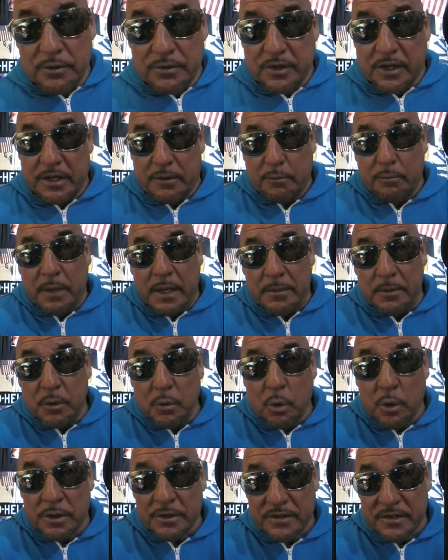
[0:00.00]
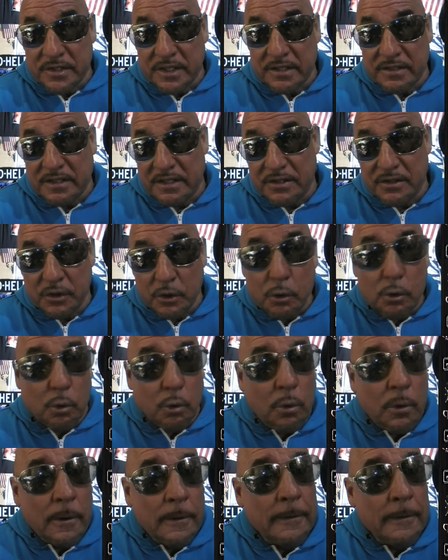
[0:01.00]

like maybe 162.